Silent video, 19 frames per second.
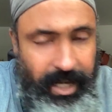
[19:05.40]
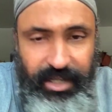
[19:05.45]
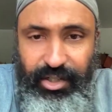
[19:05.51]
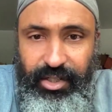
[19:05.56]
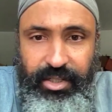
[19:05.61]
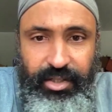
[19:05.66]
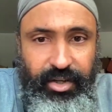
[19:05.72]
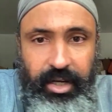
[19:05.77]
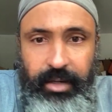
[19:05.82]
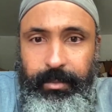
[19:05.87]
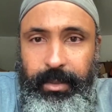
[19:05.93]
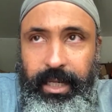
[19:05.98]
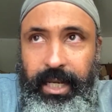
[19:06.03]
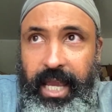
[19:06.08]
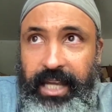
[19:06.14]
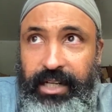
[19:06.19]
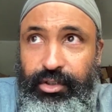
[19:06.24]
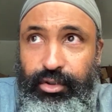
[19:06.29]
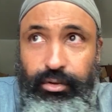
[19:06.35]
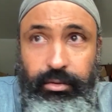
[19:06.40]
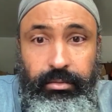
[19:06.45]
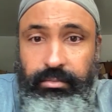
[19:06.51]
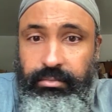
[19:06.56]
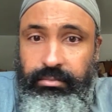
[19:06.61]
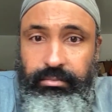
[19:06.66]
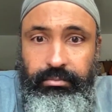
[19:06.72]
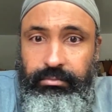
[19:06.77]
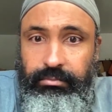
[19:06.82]
I just try to be natural,
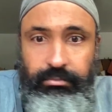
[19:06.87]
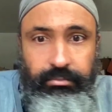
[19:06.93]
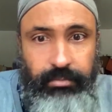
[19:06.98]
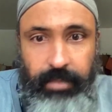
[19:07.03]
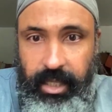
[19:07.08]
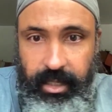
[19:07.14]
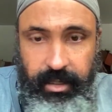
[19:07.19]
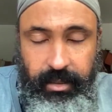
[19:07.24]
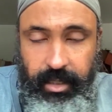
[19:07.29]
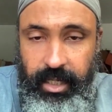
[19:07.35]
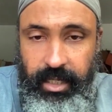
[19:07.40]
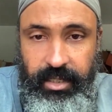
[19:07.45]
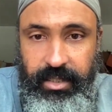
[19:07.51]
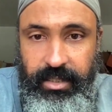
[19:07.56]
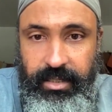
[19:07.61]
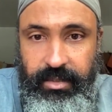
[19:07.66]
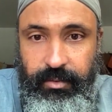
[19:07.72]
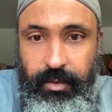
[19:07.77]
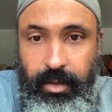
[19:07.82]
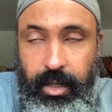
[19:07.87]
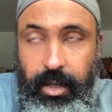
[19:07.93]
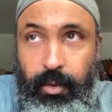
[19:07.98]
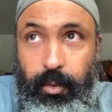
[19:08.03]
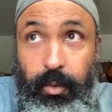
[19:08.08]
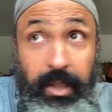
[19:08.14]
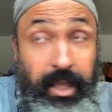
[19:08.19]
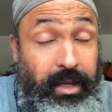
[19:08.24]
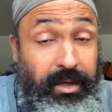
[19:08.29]
and just
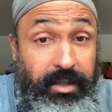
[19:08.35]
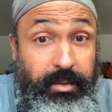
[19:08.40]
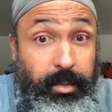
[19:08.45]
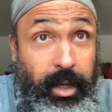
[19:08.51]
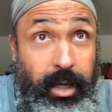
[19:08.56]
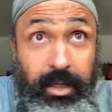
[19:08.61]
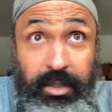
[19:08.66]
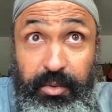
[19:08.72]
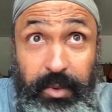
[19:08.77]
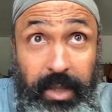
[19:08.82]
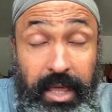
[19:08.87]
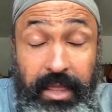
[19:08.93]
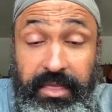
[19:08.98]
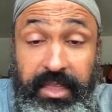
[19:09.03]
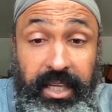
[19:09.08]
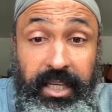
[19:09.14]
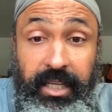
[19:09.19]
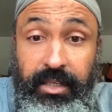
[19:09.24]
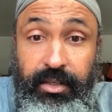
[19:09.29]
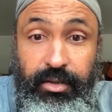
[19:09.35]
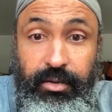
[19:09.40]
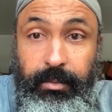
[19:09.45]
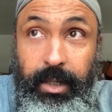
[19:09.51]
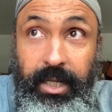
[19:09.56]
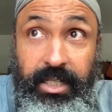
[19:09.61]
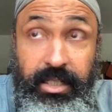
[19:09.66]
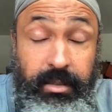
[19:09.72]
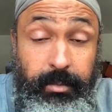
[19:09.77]
without thinking too
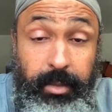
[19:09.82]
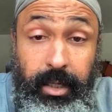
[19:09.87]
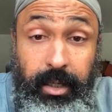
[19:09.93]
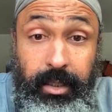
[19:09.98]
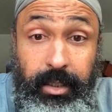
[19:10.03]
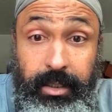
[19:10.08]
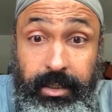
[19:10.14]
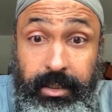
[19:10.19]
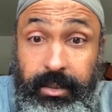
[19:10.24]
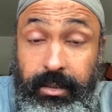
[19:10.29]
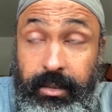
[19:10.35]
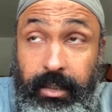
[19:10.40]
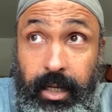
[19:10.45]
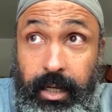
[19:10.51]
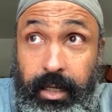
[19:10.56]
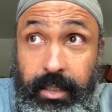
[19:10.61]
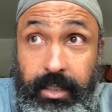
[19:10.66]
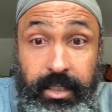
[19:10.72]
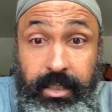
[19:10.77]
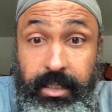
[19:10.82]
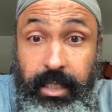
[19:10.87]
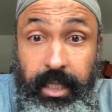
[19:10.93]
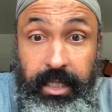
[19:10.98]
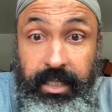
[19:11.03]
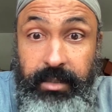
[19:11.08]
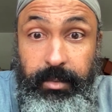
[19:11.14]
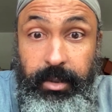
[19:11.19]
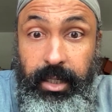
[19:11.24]
much. To be honest, just
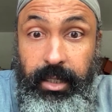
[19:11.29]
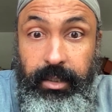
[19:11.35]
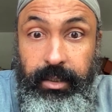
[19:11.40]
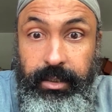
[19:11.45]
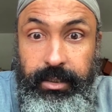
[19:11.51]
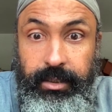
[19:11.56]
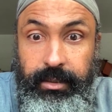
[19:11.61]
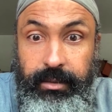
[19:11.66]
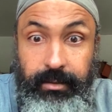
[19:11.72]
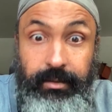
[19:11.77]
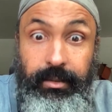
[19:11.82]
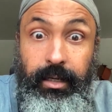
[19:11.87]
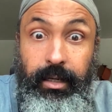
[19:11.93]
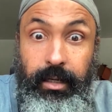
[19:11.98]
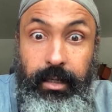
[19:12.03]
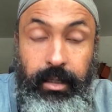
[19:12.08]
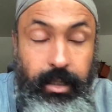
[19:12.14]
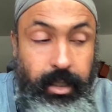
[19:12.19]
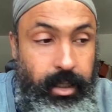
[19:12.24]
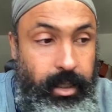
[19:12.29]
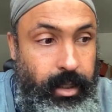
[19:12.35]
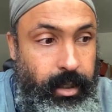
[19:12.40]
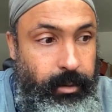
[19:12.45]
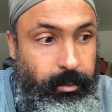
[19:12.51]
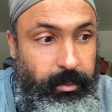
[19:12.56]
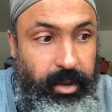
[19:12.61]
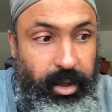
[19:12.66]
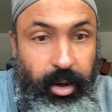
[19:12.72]
to be honest,
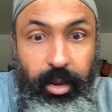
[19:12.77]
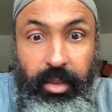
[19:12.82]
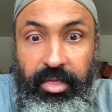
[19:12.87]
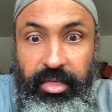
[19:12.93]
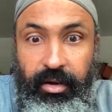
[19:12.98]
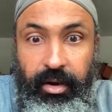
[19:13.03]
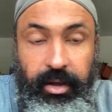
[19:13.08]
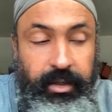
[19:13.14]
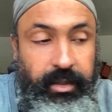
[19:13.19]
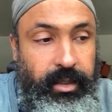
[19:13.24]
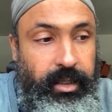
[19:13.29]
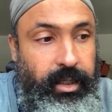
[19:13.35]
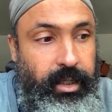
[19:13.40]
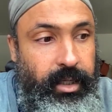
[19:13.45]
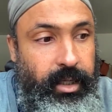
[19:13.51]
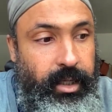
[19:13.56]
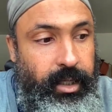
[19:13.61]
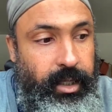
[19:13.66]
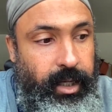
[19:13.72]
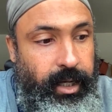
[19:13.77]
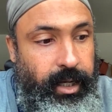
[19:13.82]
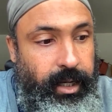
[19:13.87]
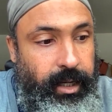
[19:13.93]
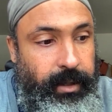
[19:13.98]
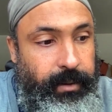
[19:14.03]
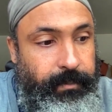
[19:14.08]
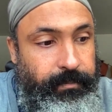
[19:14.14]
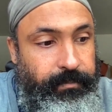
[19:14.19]
beyond thought.
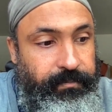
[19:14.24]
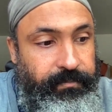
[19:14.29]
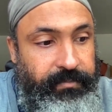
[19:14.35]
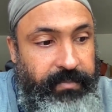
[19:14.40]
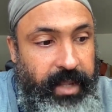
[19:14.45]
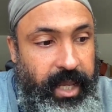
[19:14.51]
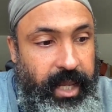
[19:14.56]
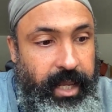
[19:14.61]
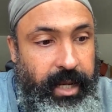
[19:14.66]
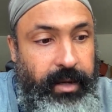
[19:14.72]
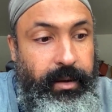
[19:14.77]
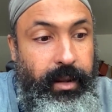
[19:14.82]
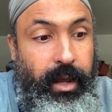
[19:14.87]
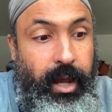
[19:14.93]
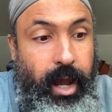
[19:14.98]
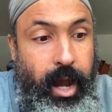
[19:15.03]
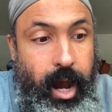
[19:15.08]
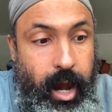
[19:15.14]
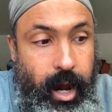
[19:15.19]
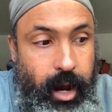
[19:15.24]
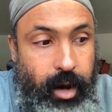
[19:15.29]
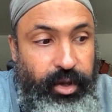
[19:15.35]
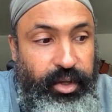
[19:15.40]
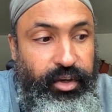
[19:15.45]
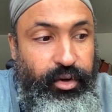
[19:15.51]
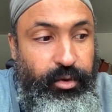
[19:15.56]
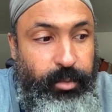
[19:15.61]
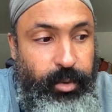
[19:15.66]
And
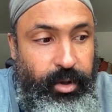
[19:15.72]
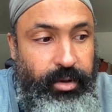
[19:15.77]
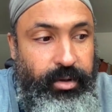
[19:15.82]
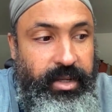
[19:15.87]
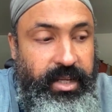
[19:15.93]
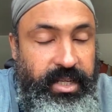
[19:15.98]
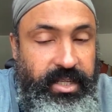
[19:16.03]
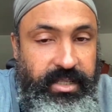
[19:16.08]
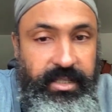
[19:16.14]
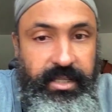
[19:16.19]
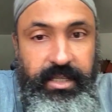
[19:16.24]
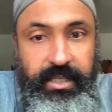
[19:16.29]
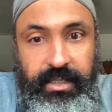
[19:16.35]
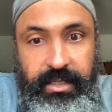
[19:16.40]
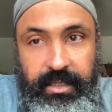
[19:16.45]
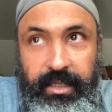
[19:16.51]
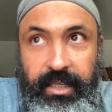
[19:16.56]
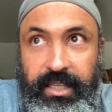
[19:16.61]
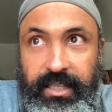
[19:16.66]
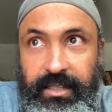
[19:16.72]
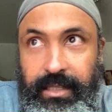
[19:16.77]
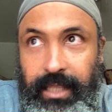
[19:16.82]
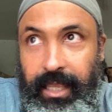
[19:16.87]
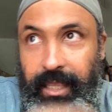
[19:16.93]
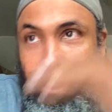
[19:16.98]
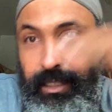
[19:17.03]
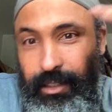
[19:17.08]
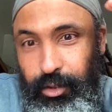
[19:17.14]
humor is
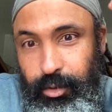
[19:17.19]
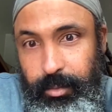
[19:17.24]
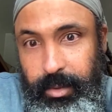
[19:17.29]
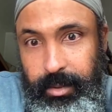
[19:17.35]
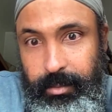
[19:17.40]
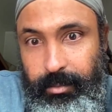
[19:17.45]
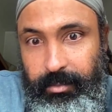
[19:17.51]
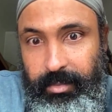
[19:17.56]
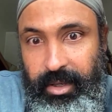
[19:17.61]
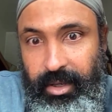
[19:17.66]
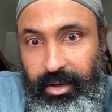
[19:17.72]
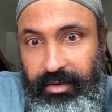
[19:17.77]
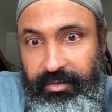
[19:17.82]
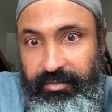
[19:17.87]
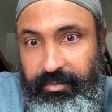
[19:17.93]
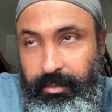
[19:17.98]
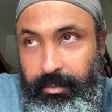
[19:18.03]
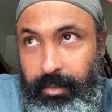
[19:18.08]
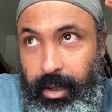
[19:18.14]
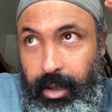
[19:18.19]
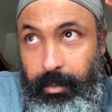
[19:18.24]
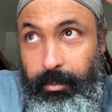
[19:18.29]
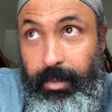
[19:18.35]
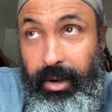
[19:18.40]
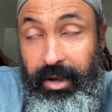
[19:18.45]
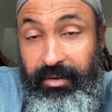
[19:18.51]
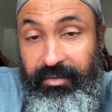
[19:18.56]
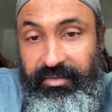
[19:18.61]
like a little bit
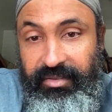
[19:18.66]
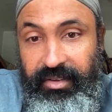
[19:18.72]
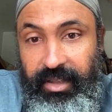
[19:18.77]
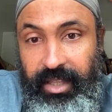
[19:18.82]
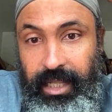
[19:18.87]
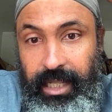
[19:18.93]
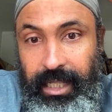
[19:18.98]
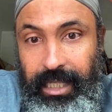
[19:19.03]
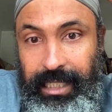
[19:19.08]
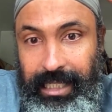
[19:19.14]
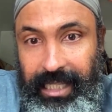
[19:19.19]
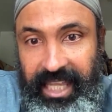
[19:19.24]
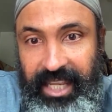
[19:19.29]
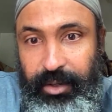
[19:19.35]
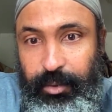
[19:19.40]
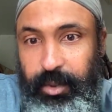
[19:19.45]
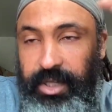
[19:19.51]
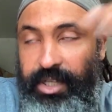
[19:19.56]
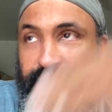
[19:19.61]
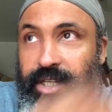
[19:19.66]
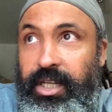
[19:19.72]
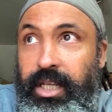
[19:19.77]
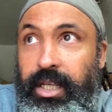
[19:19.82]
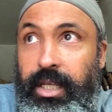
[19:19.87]
above language.